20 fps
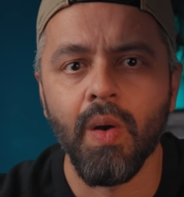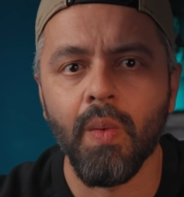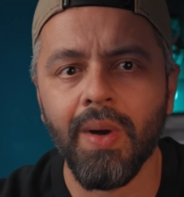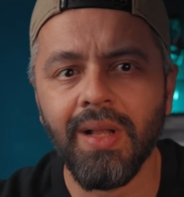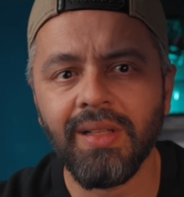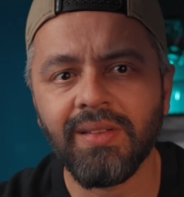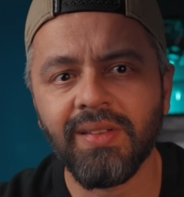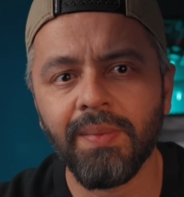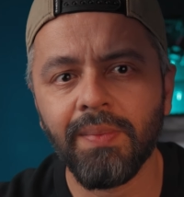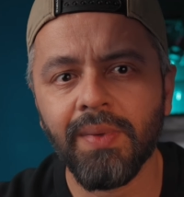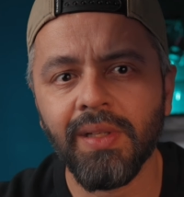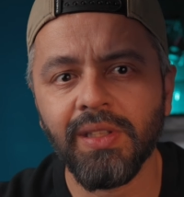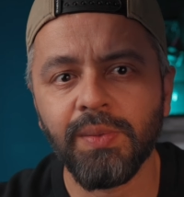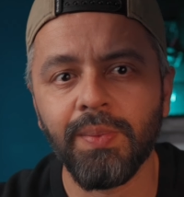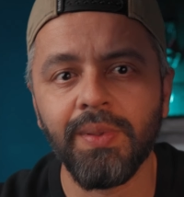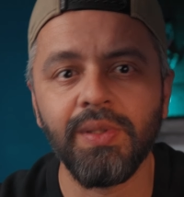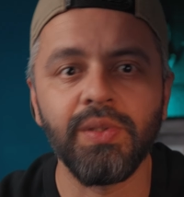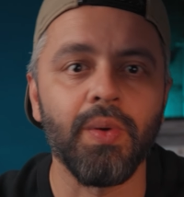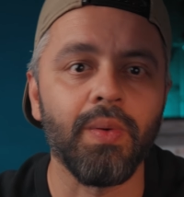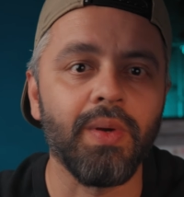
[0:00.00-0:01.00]
While some
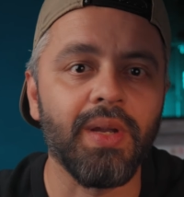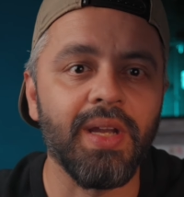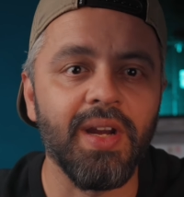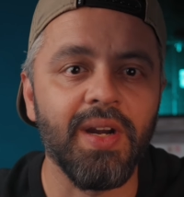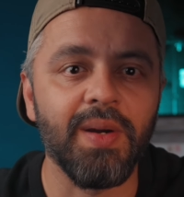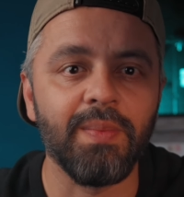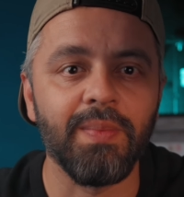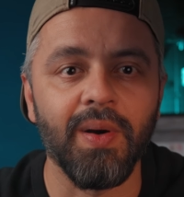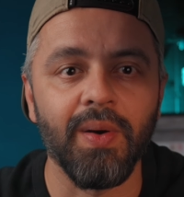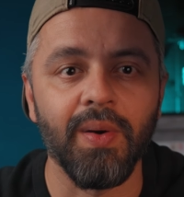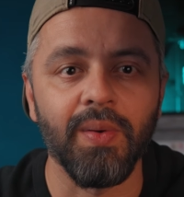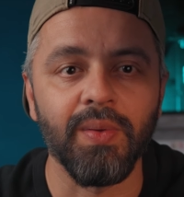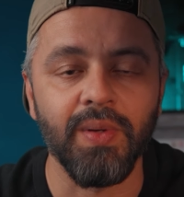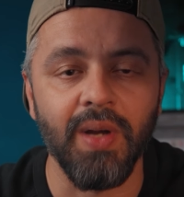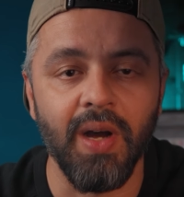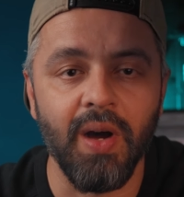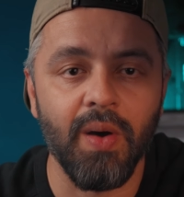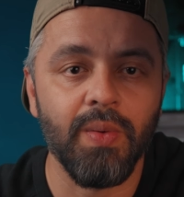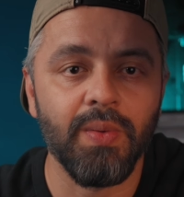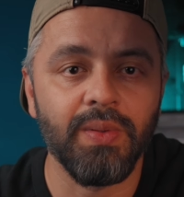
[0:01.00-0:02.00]
customers don't care about
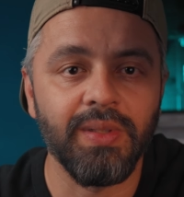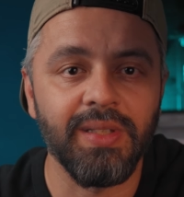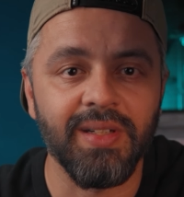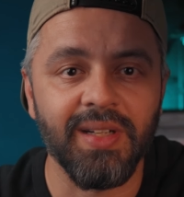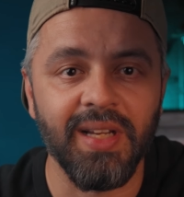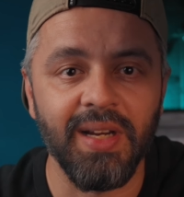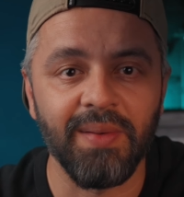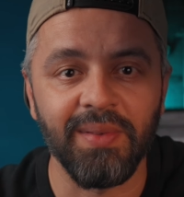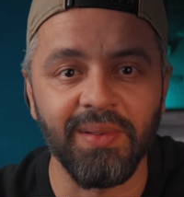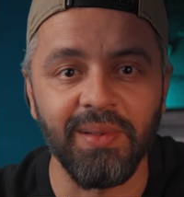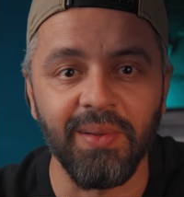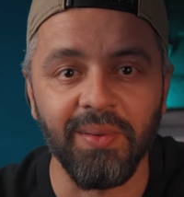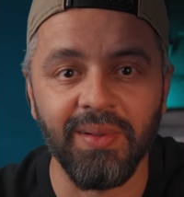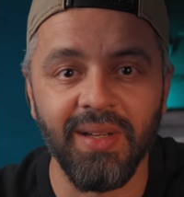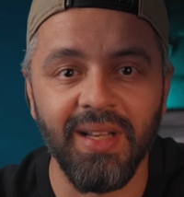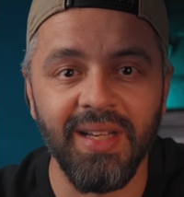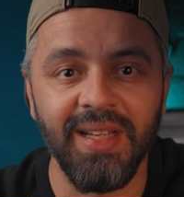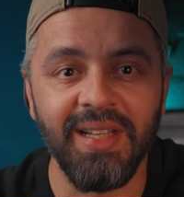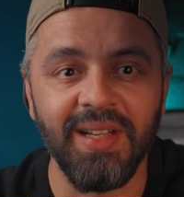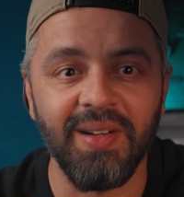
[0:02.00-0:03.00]
how their cameras look
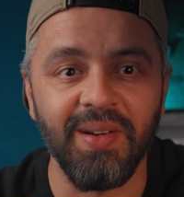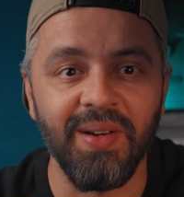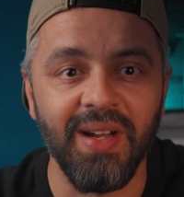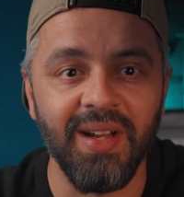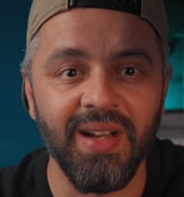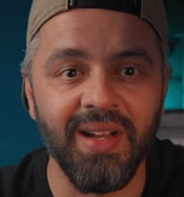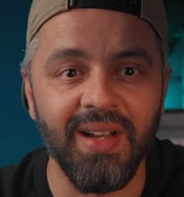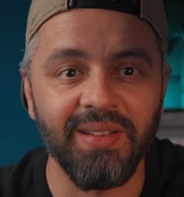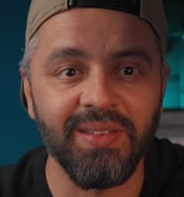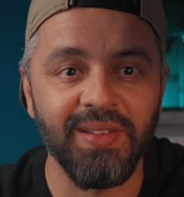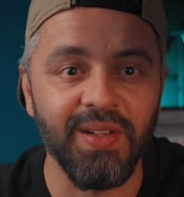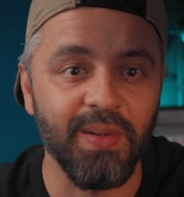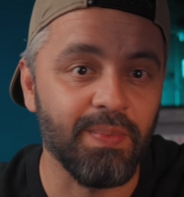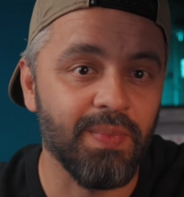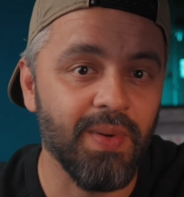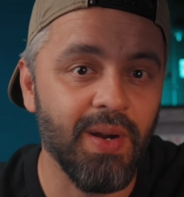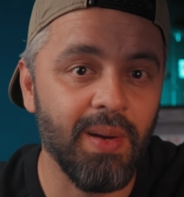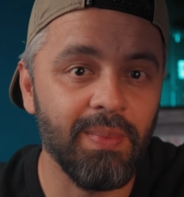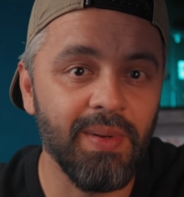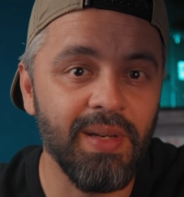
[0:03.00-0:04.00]
like, uh, there are
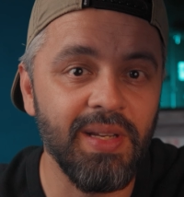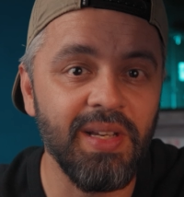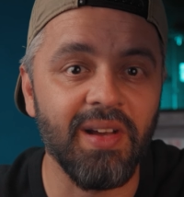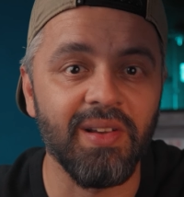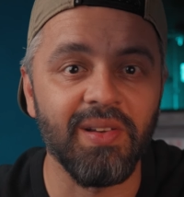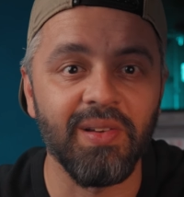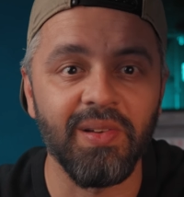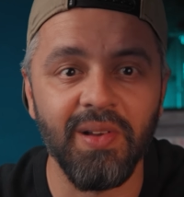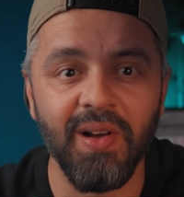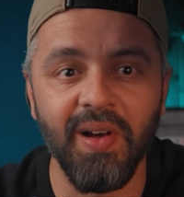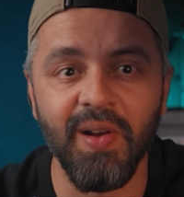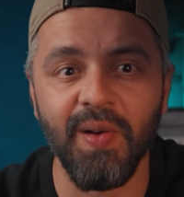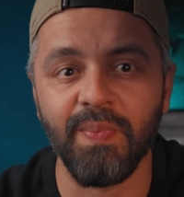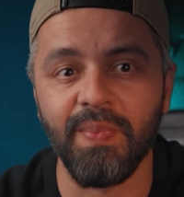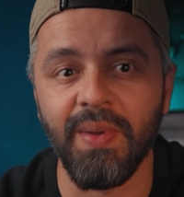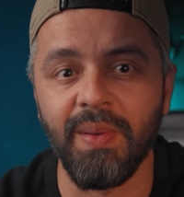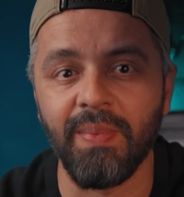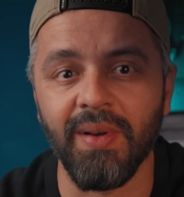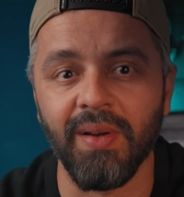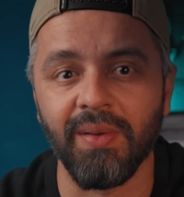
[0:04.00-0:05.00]
probably a lot of
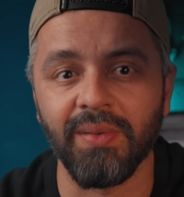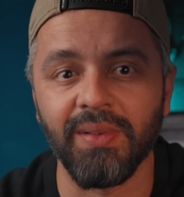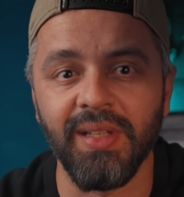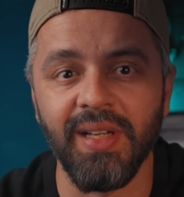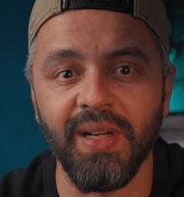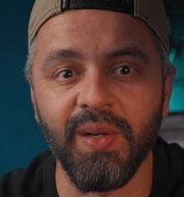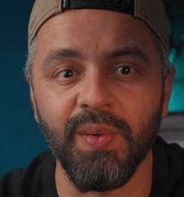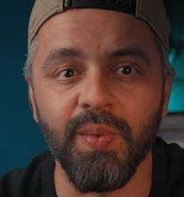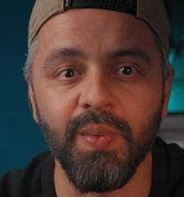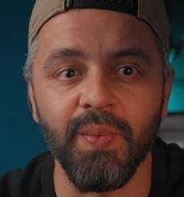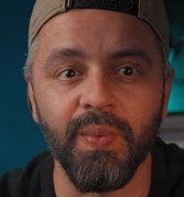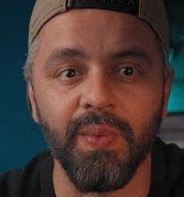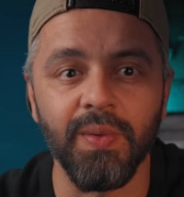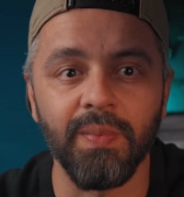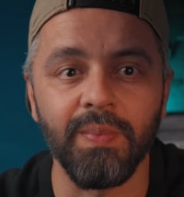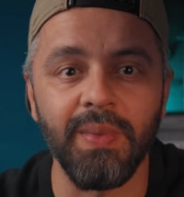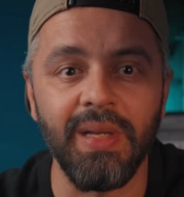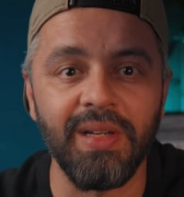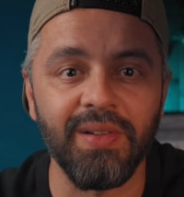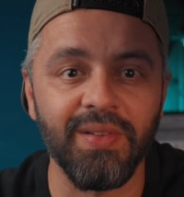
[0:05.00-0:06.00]
people out there who
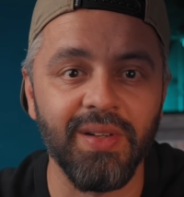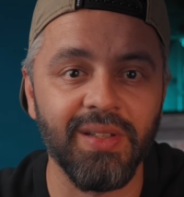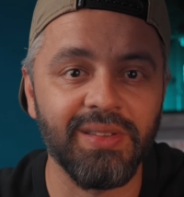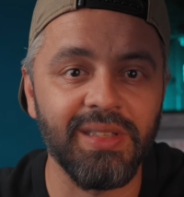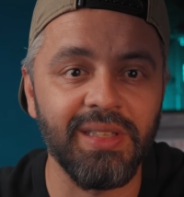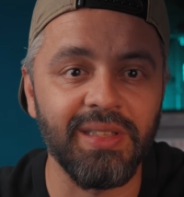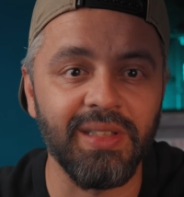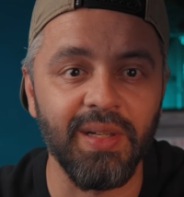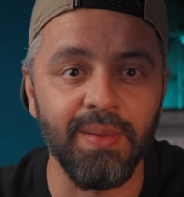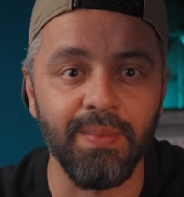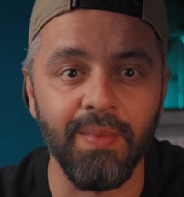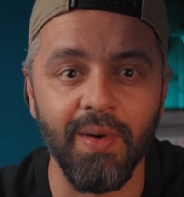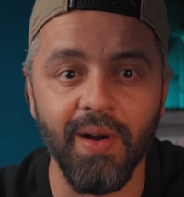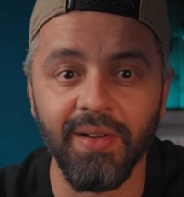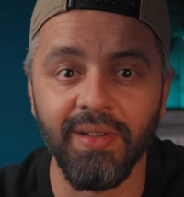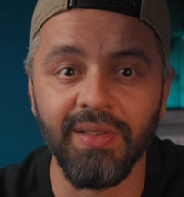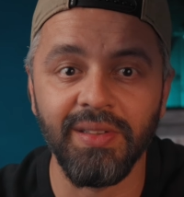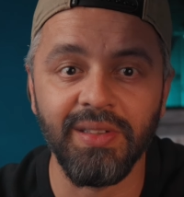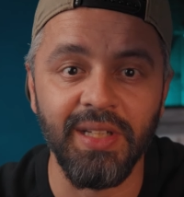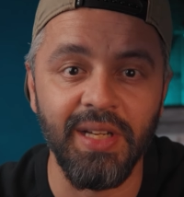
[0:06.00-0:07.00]
would be interested in a
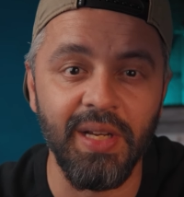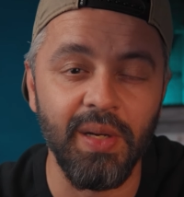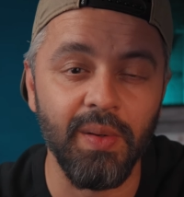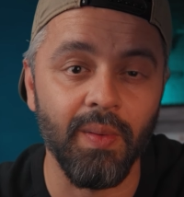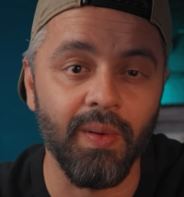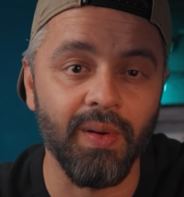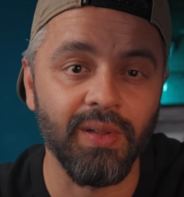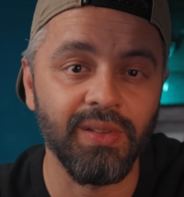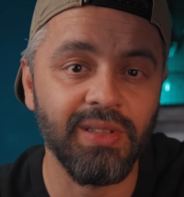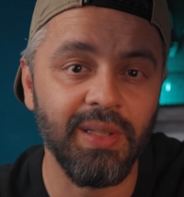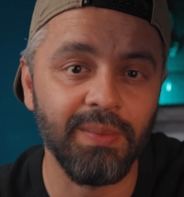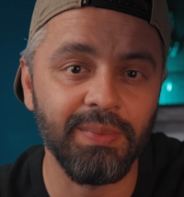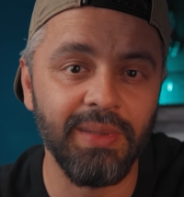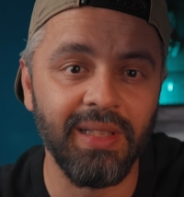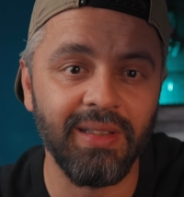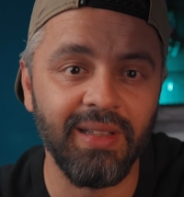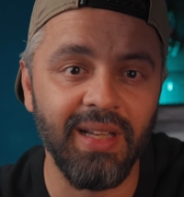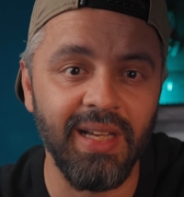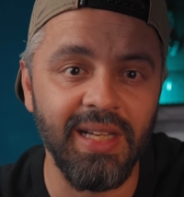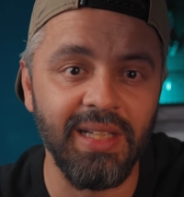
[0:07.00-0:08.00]
modern take on
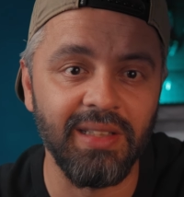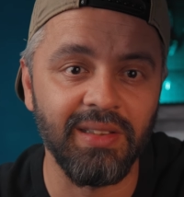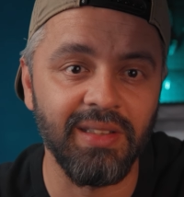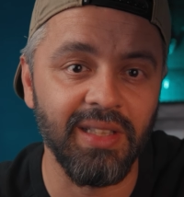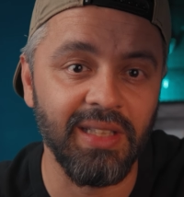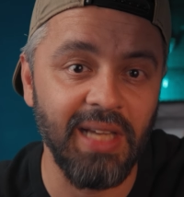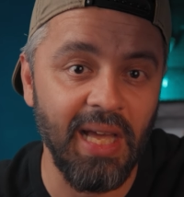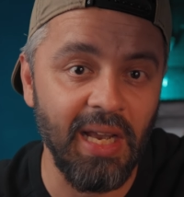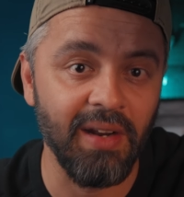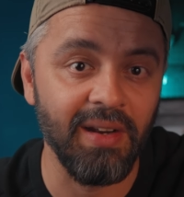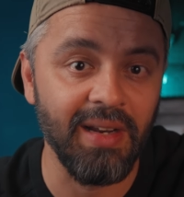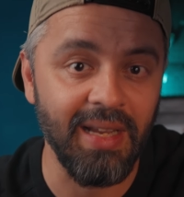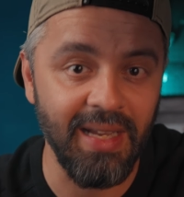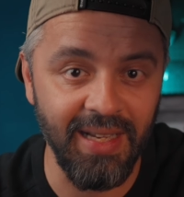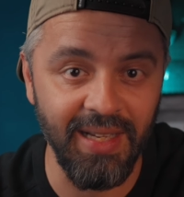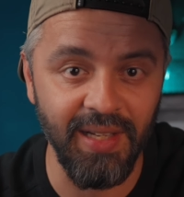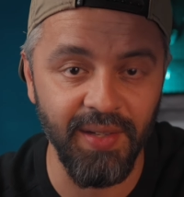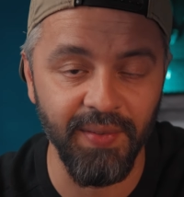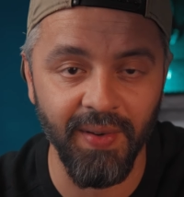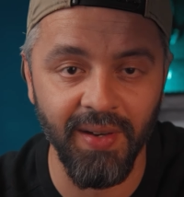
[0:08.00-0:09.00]
something like the Canon
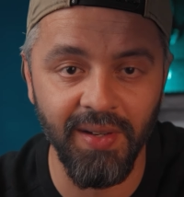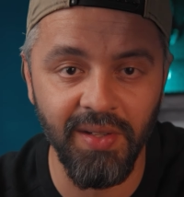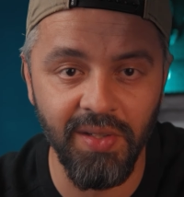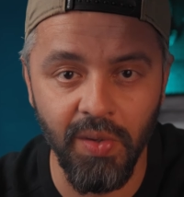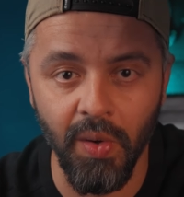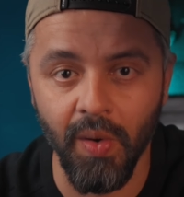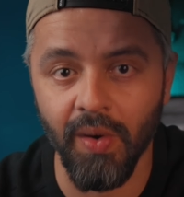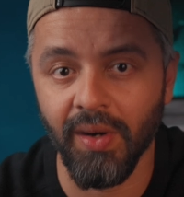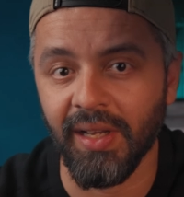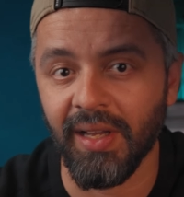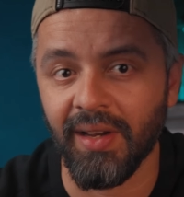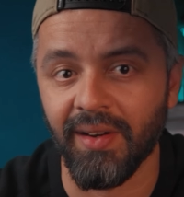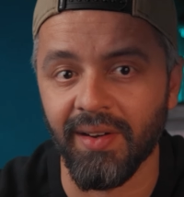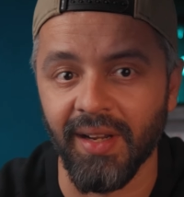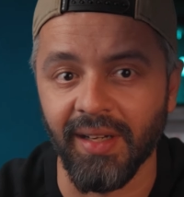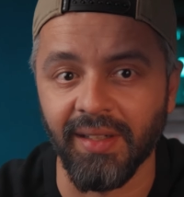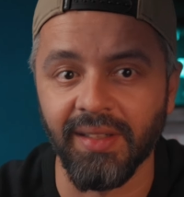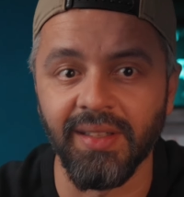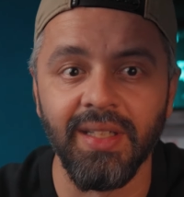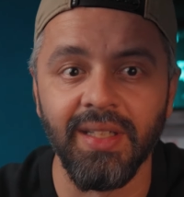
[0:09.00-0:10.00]
AE1 or Canon F.